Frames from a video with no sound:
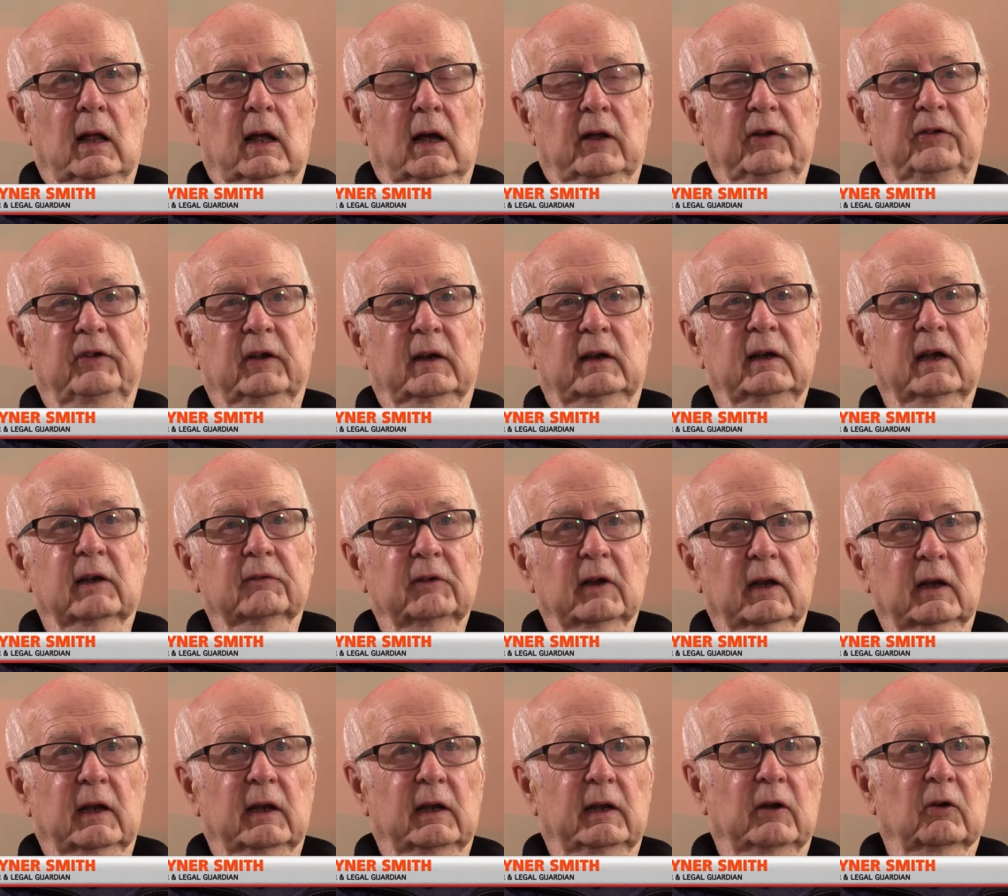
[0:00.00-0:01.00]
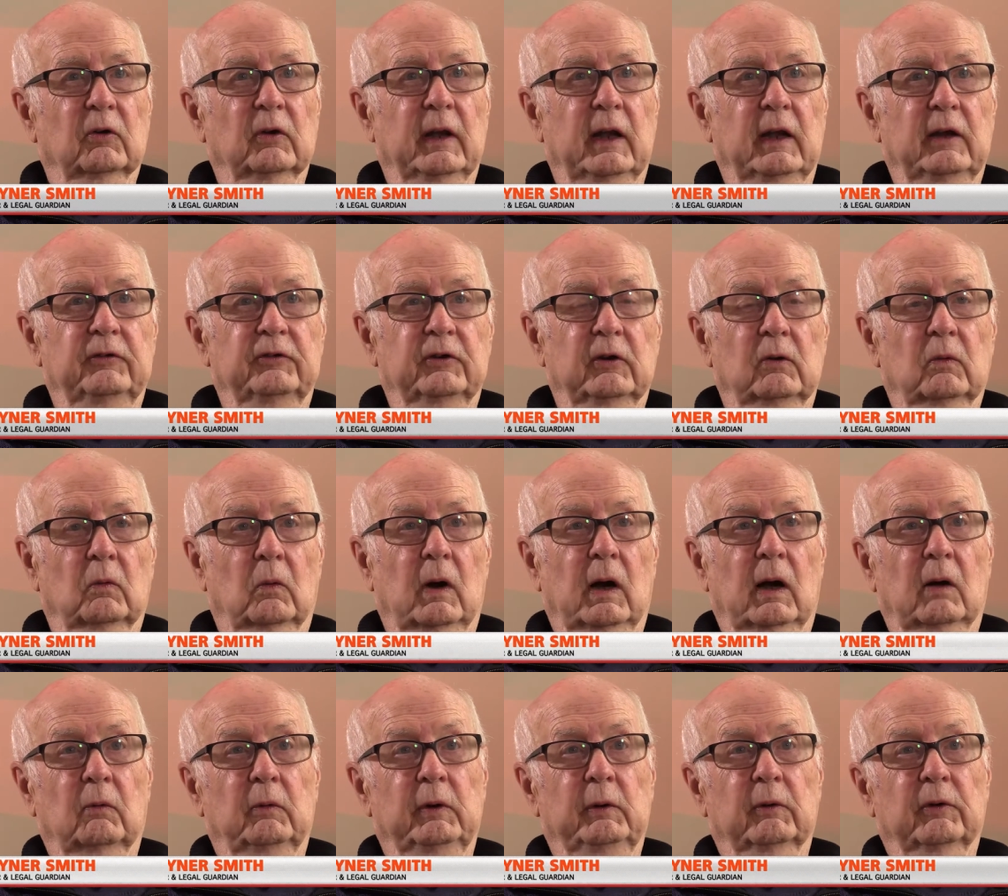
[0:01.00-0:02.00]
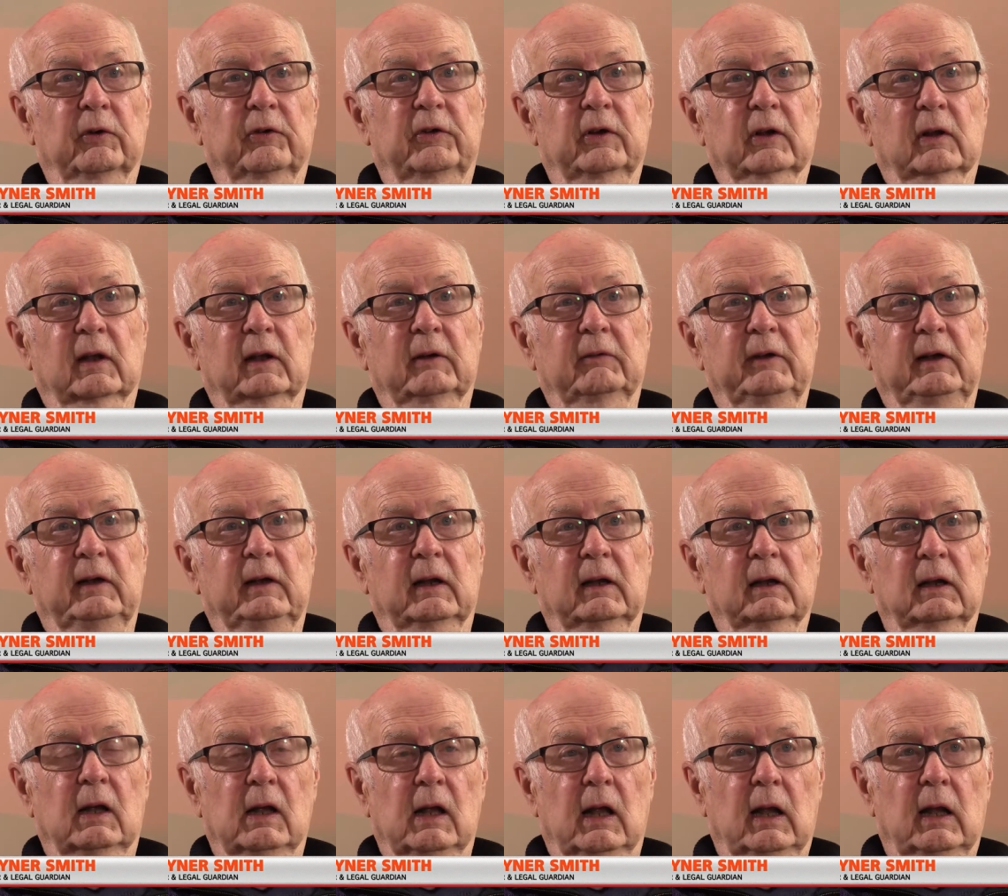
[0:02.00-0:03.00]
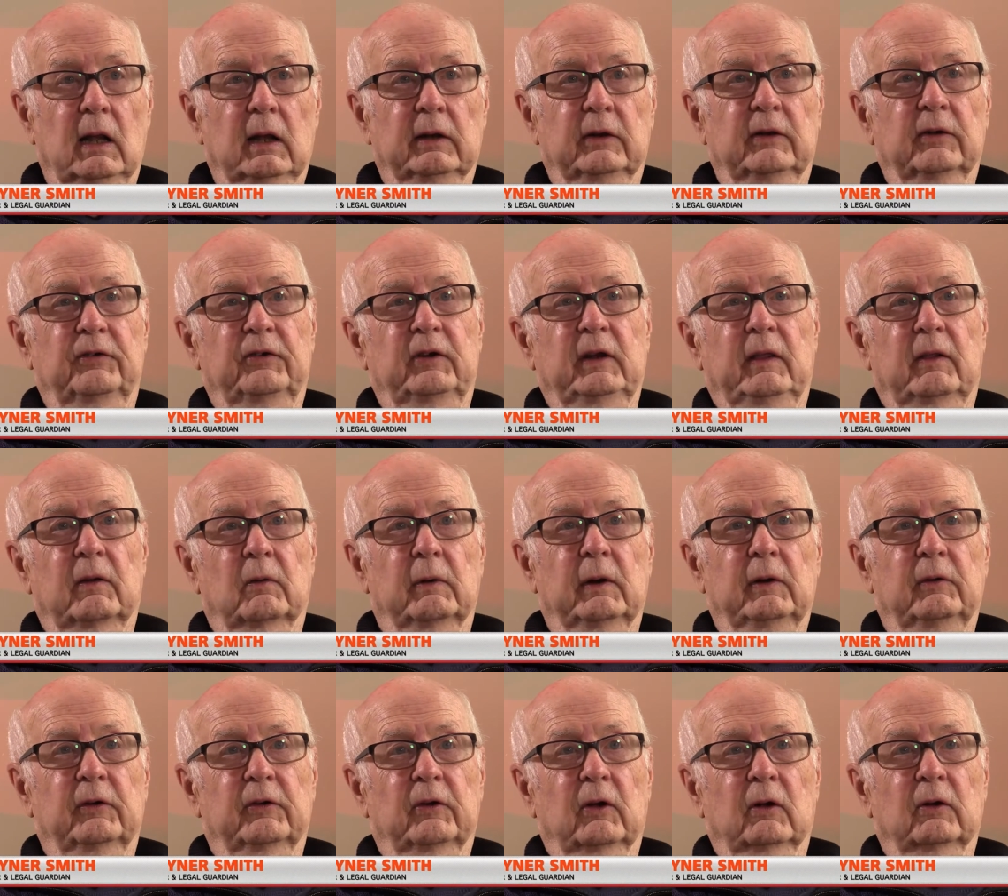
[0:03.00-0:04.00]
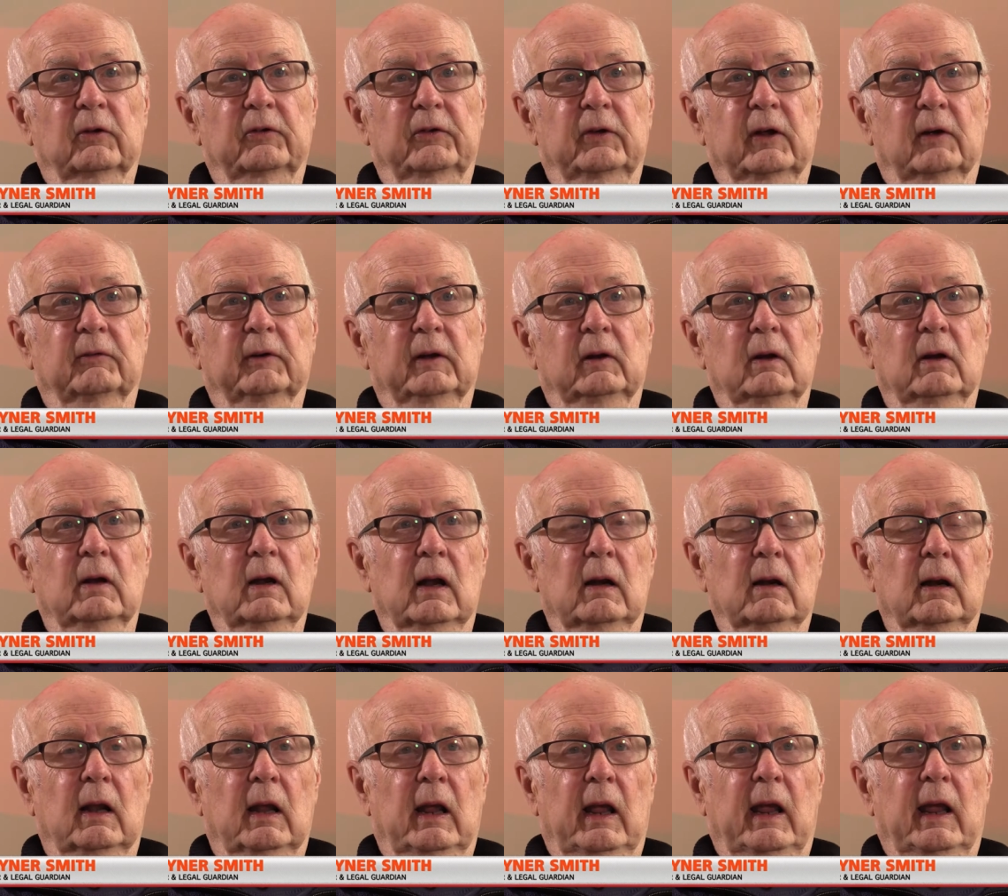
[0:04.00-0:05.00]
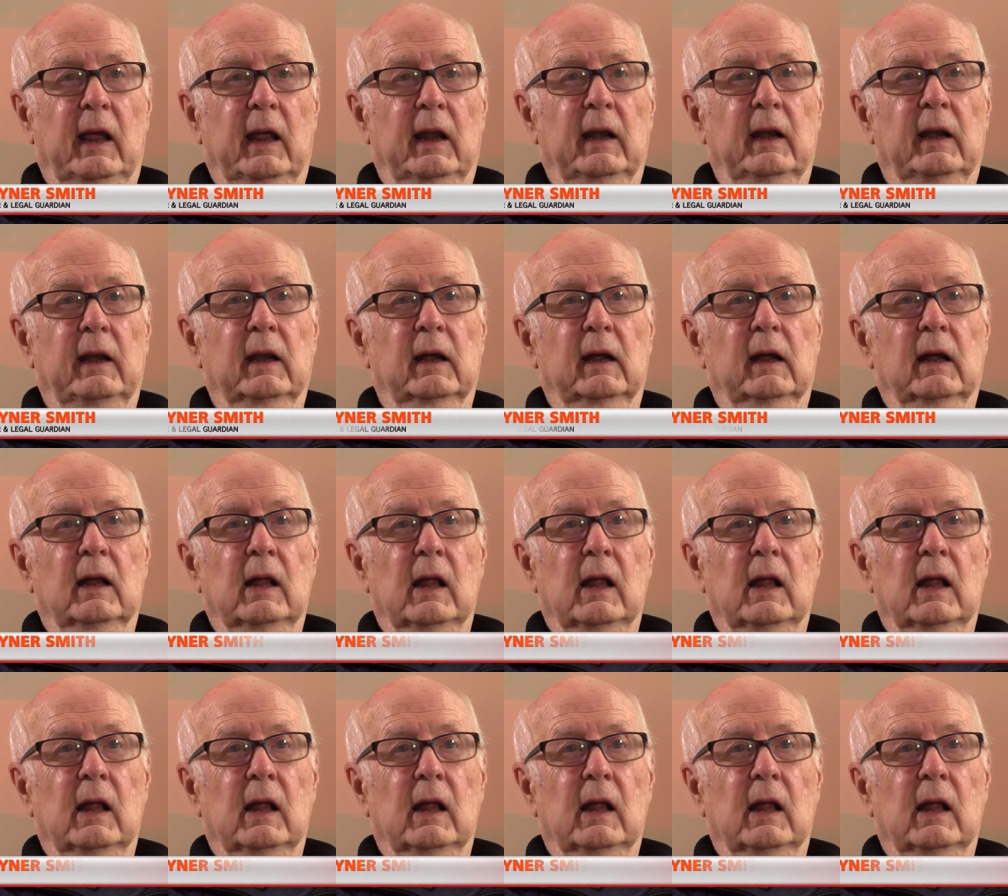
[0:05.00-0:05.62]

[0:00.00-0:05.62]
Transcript: a significant donation, while we were still living to see the results of it. And